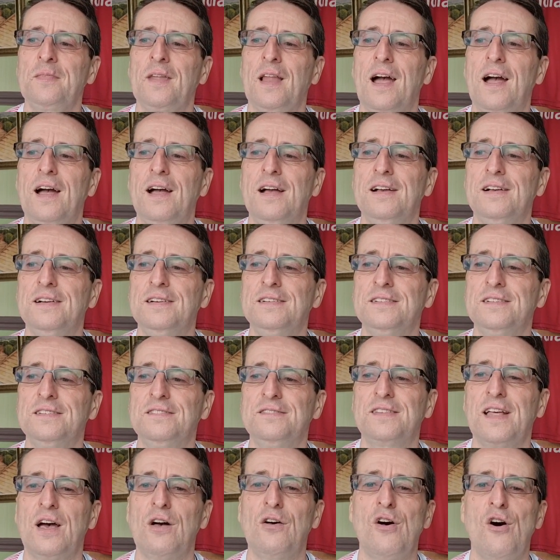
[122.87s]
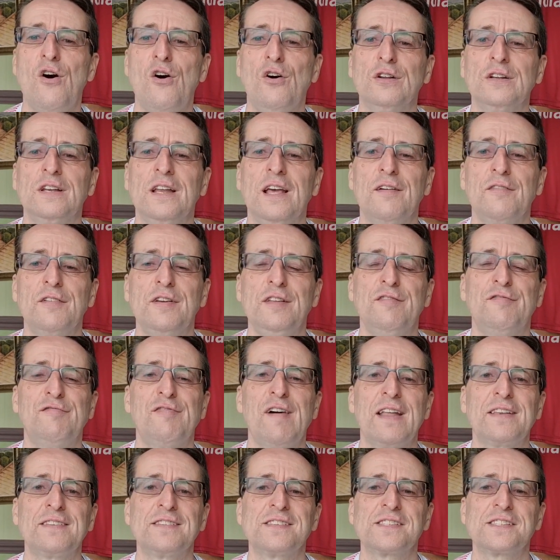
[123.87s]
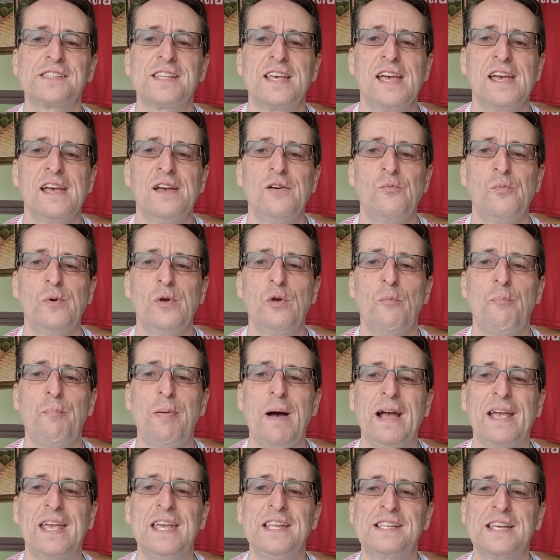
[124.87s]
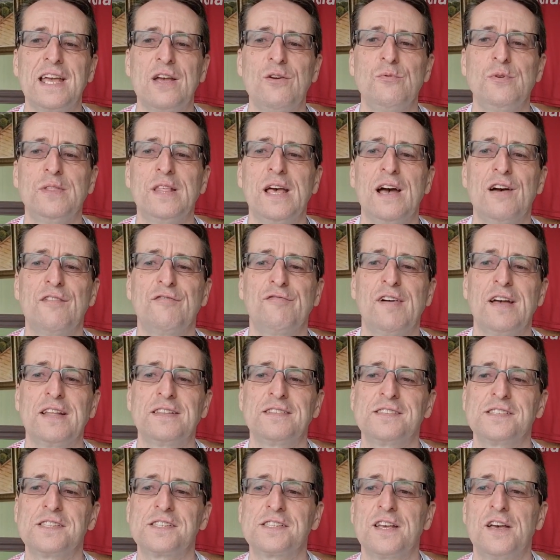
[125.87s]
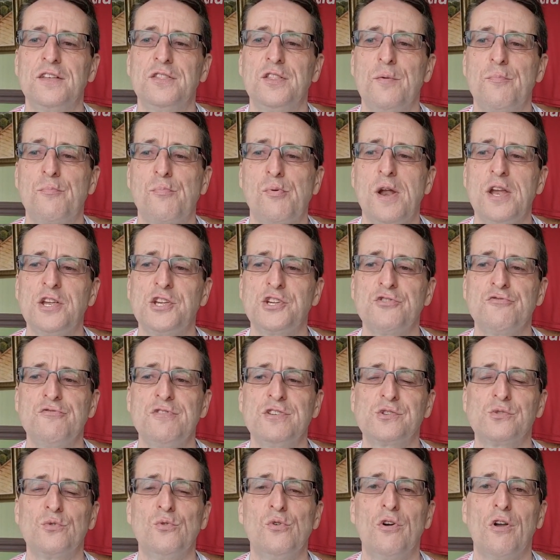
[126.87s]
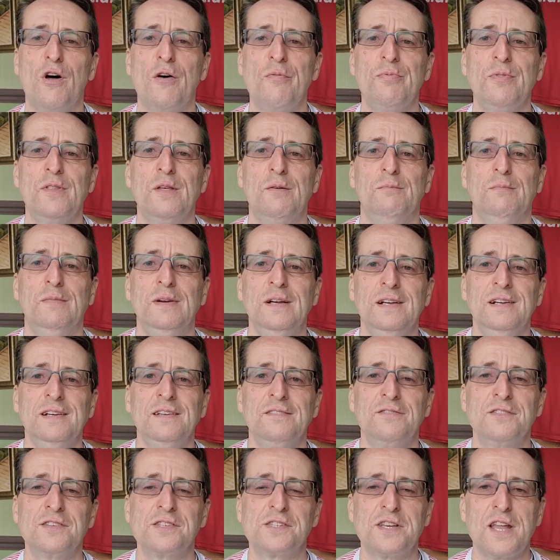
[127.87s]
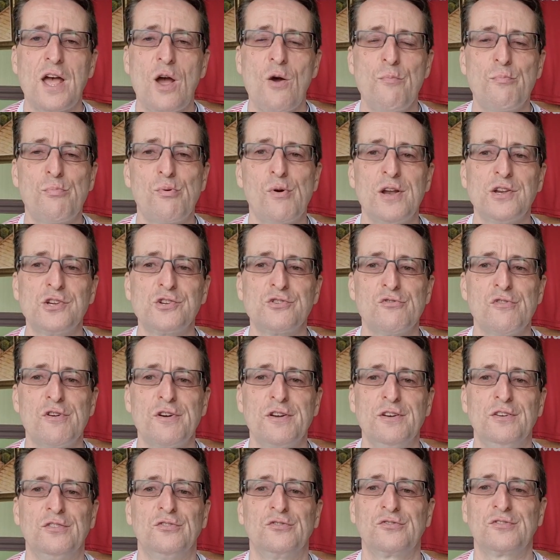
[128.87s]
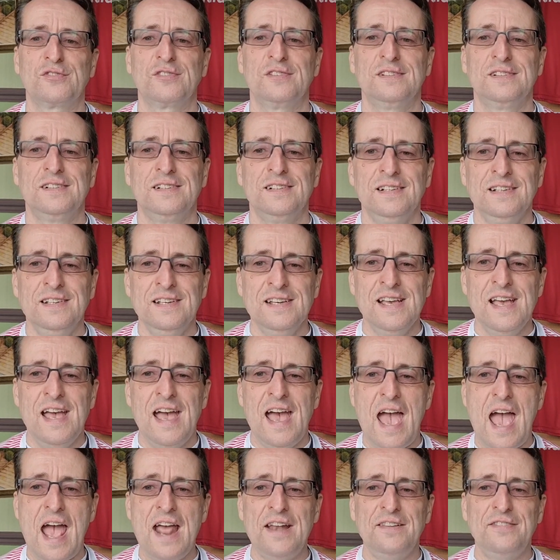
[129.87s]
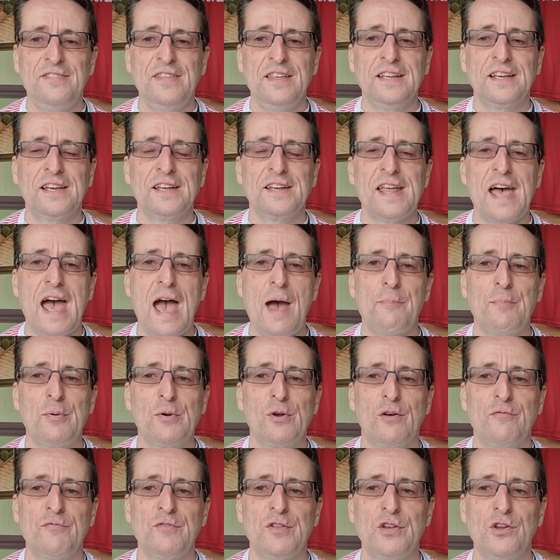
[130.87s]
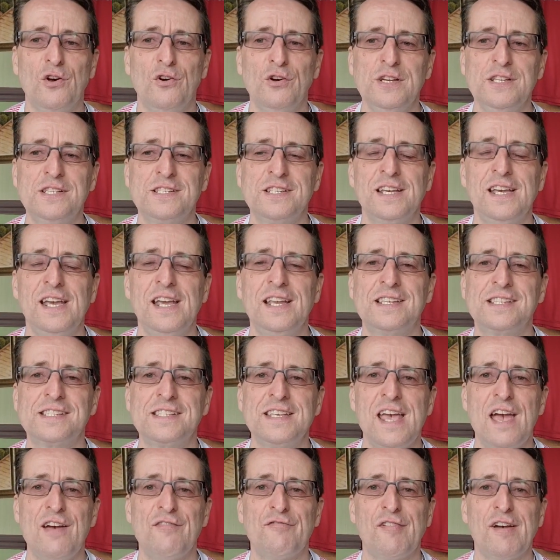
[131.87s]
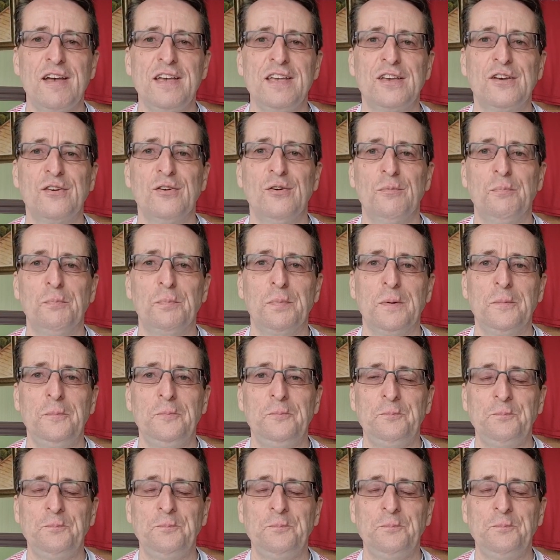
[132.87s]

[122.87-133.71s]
They'll hardly have any fans there. We'll pack it out with our fans, and the pressure is all on them. There's no pressure on us. Anything can happen on the night. It's the FA Cup.